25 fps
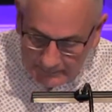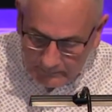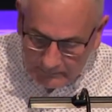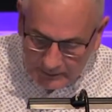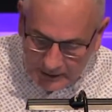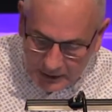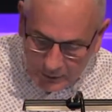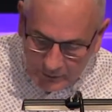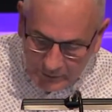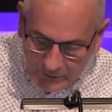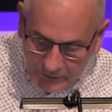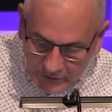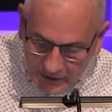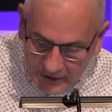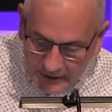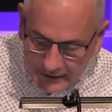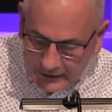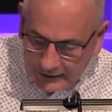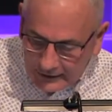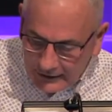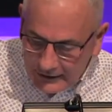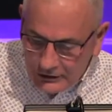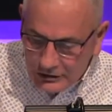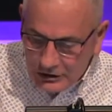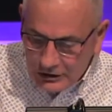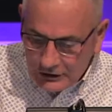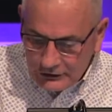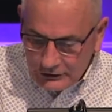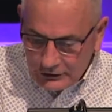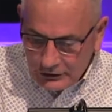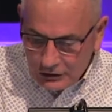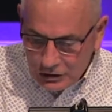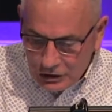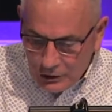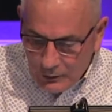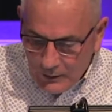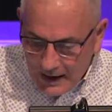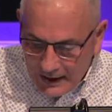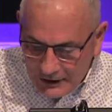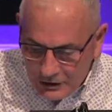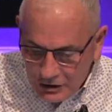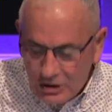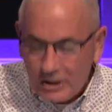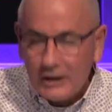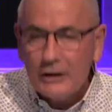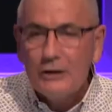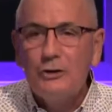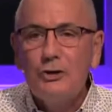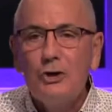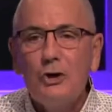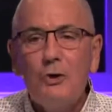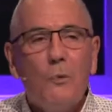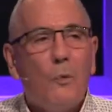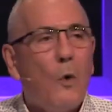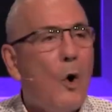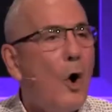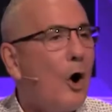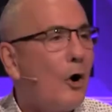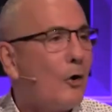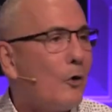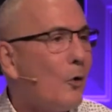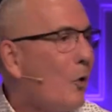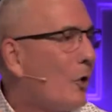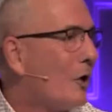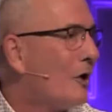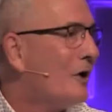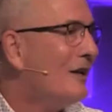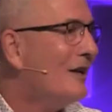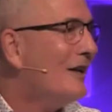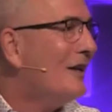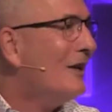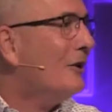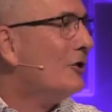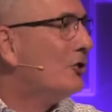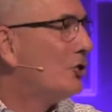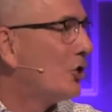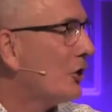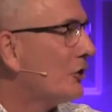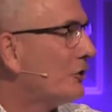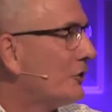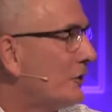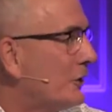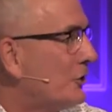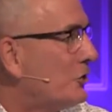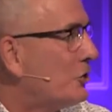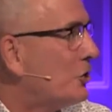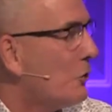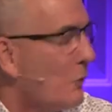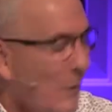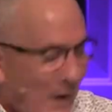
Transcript: parenthetically, just as you actually do walk, or just as you